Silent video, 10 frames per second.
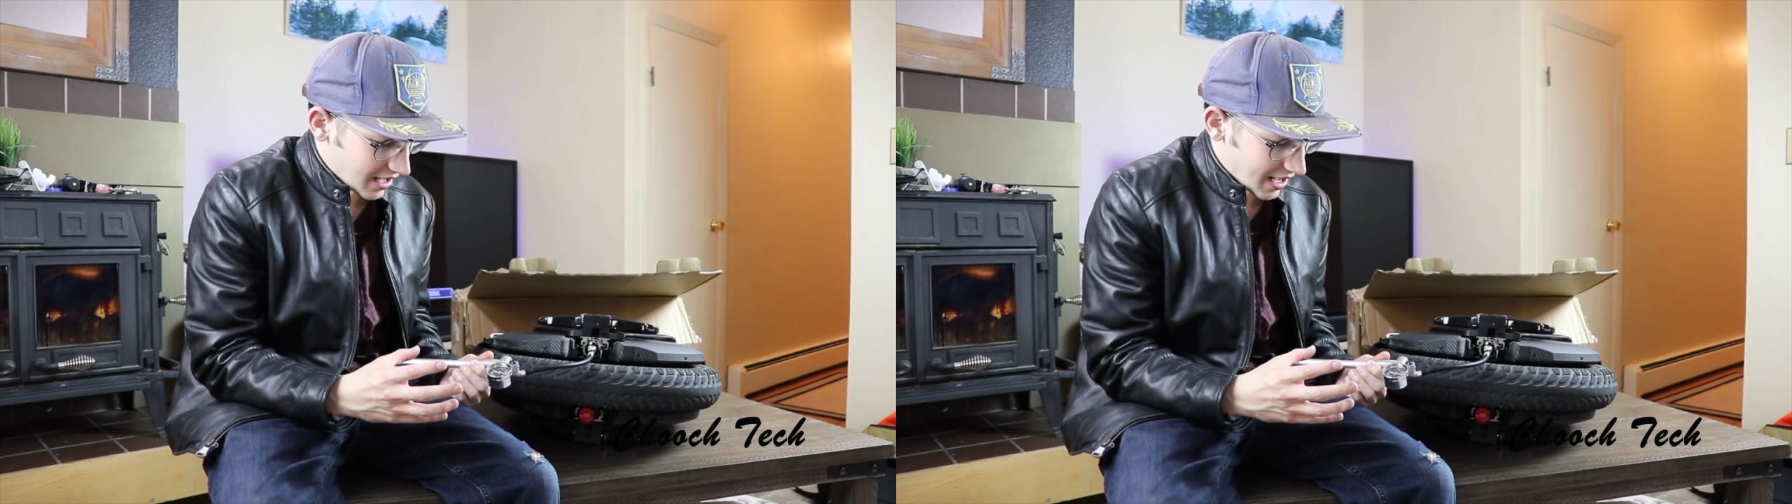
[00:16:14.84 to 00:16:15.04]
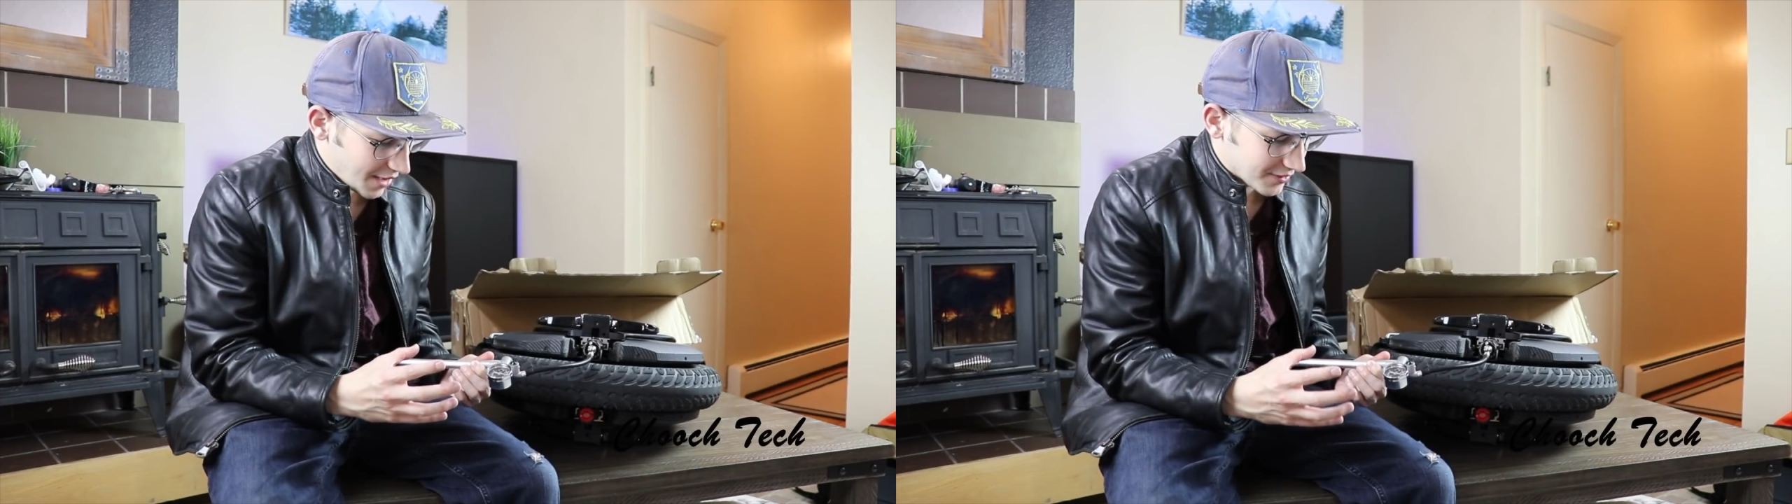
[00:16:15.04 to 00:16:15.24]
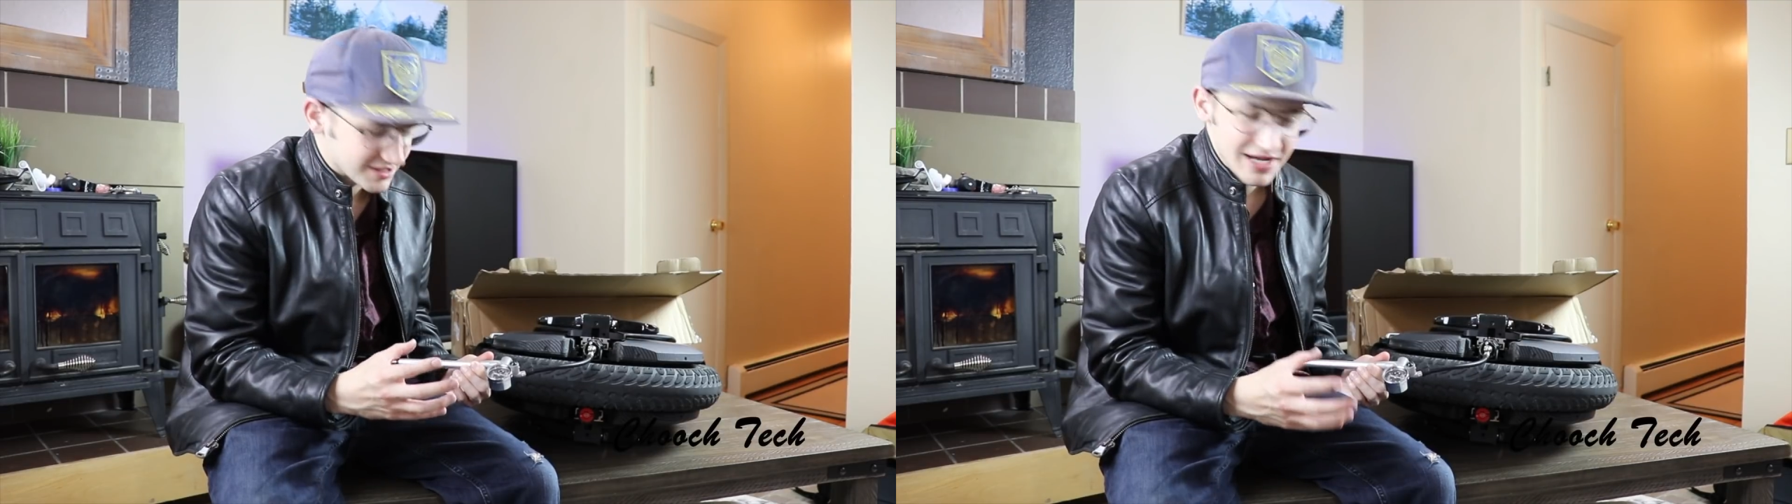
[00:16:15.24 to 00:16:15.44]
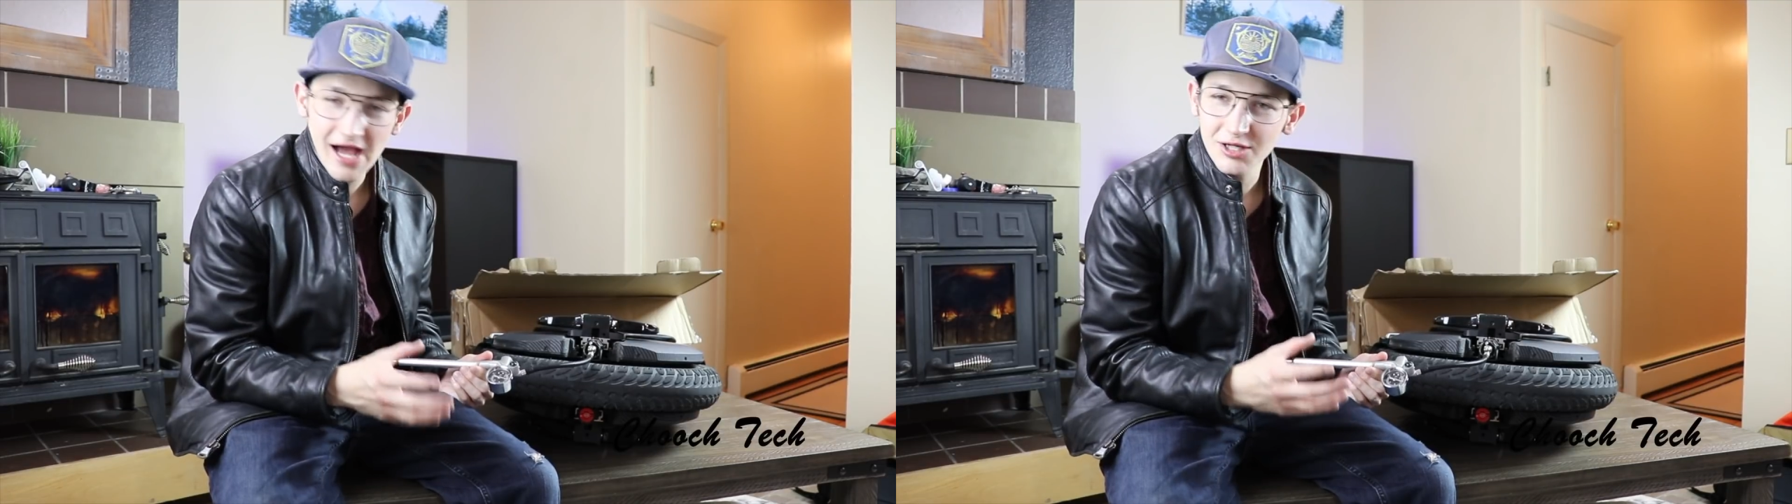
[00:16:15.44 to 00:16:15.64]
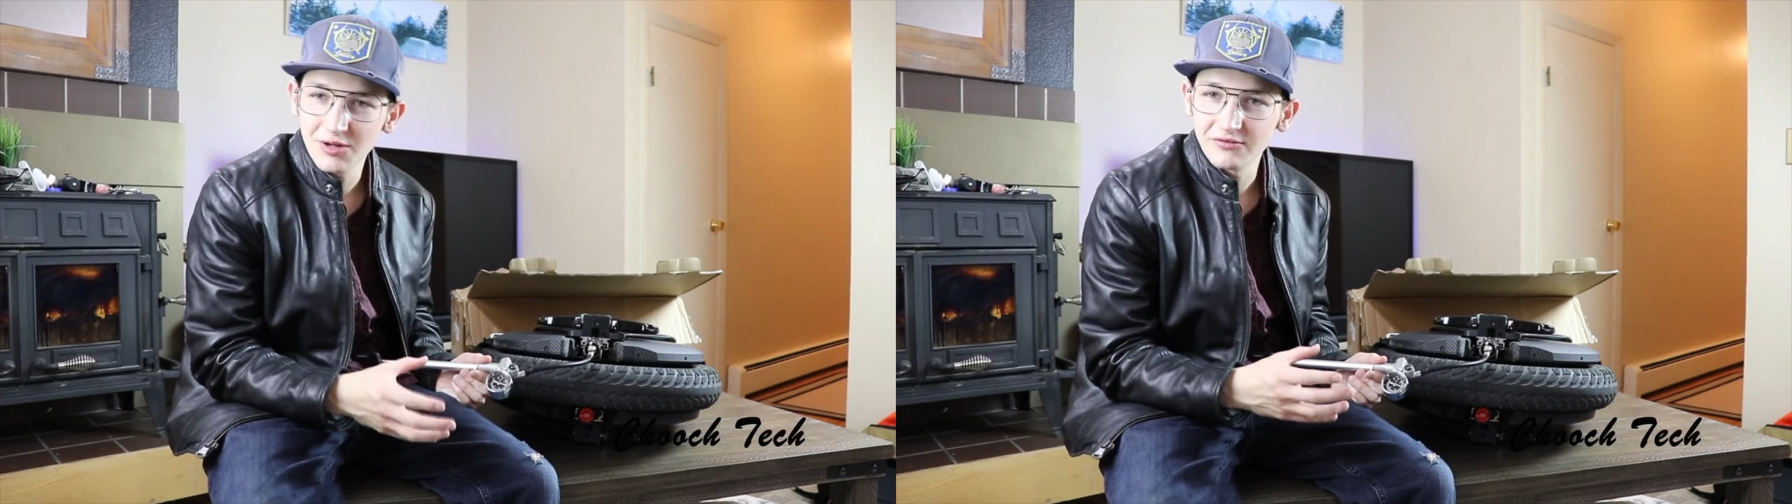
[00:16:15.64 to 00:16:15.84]

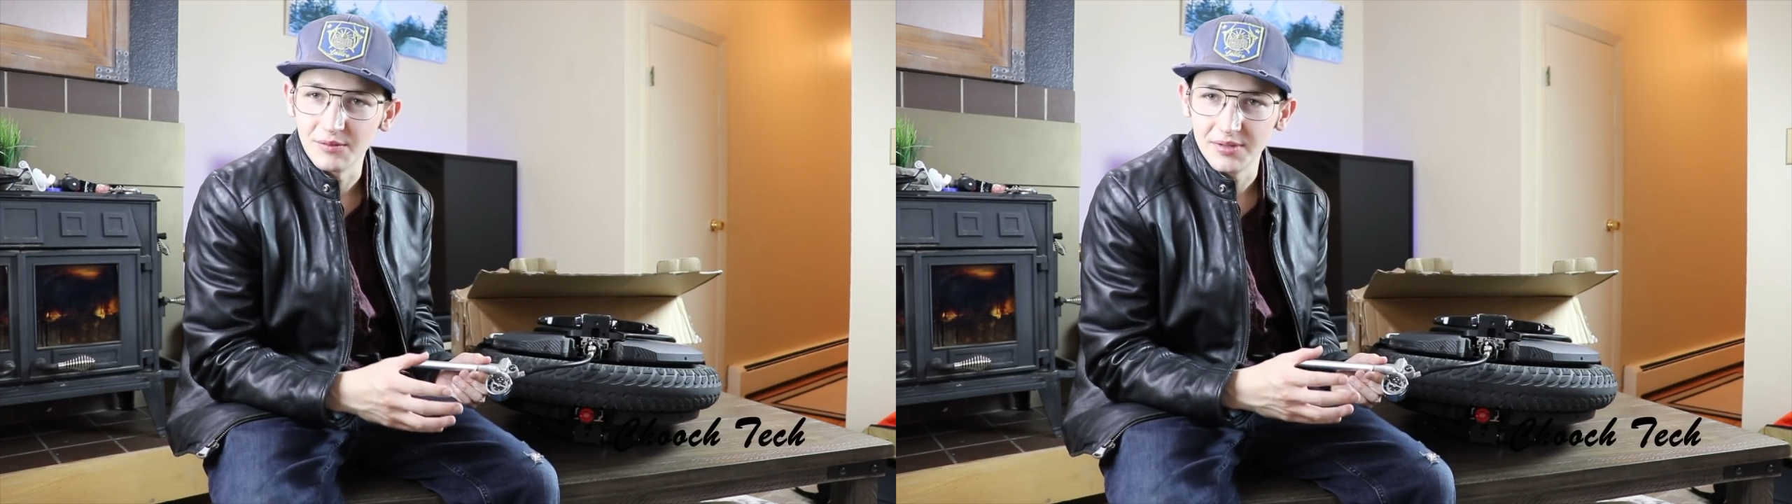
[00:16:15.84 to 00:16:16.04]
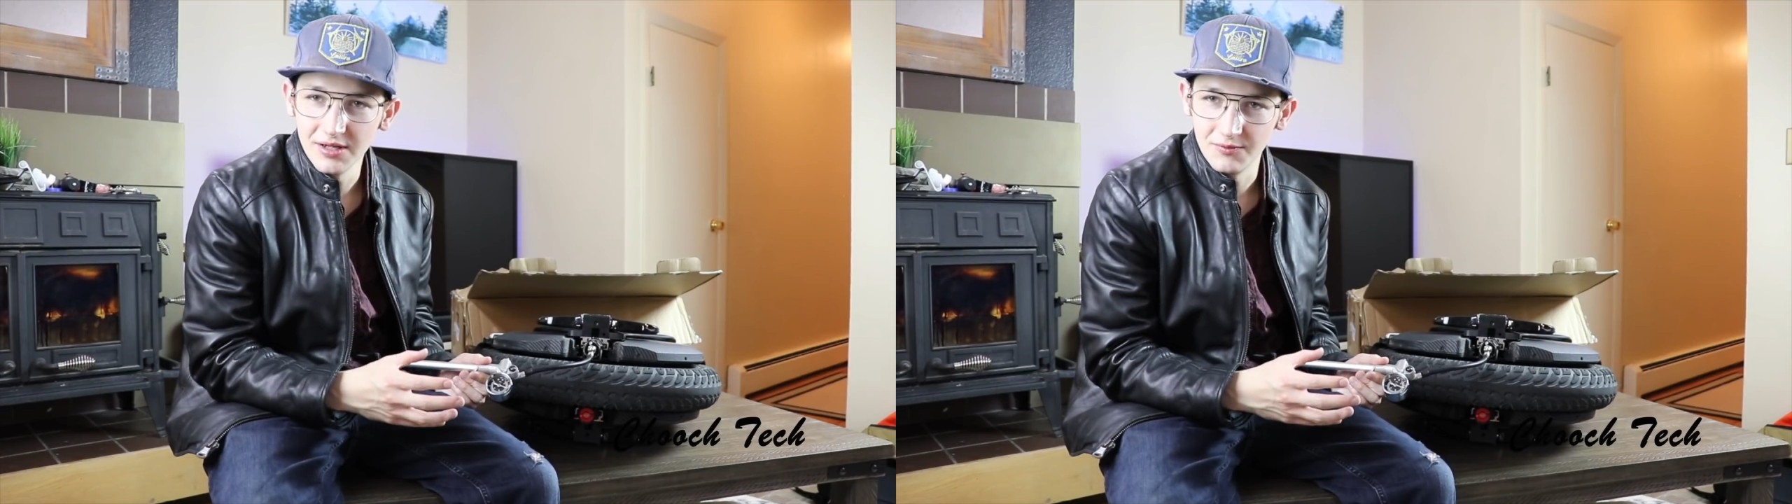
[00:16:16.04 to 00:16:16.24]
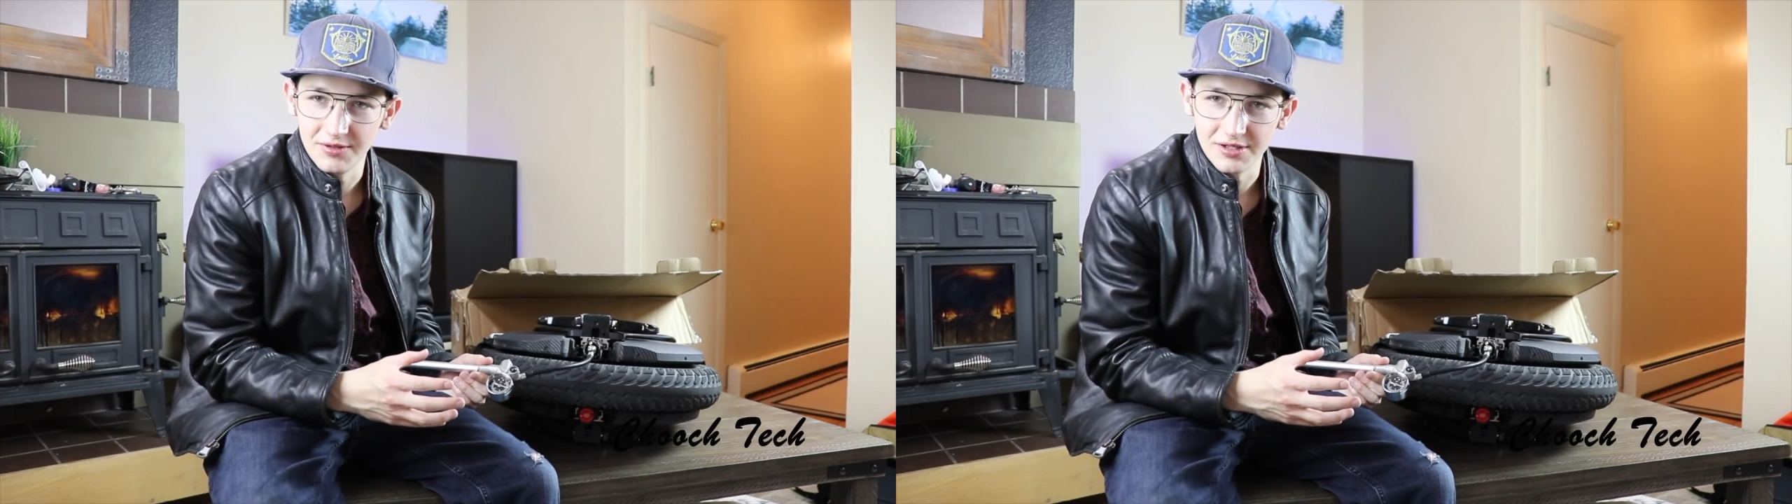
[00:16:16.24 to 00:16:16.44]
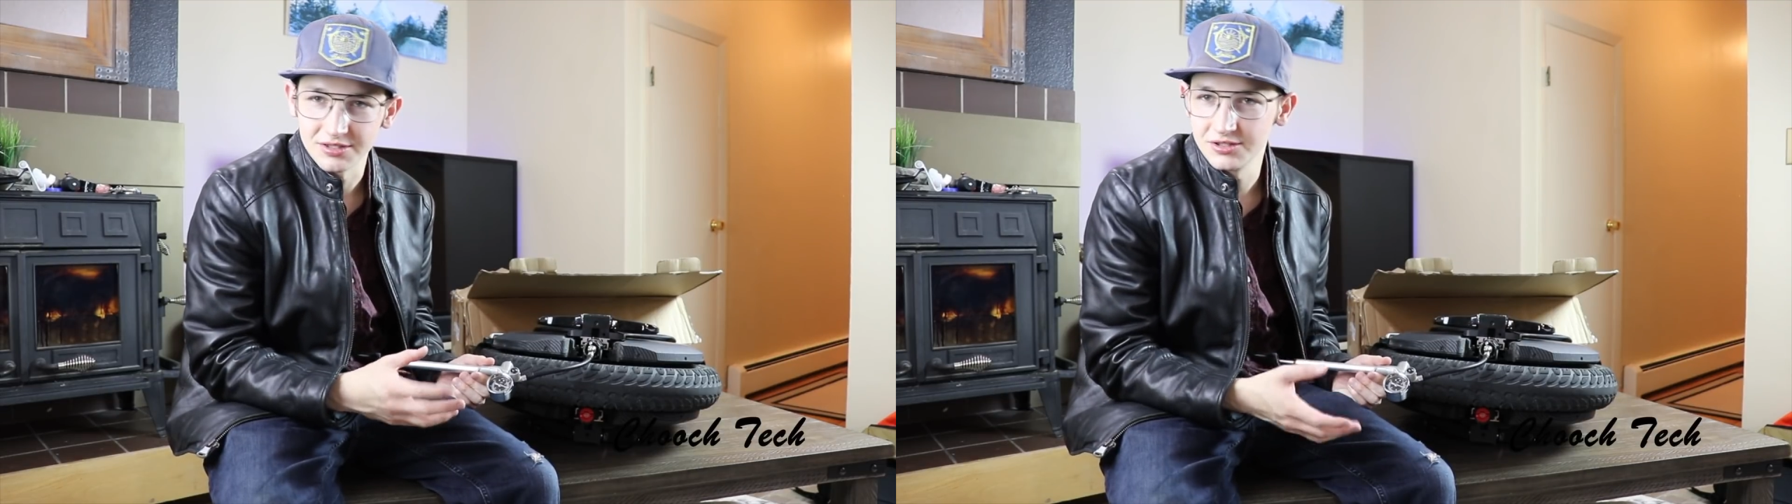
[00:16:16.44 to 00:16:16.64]
exact you have to be with this.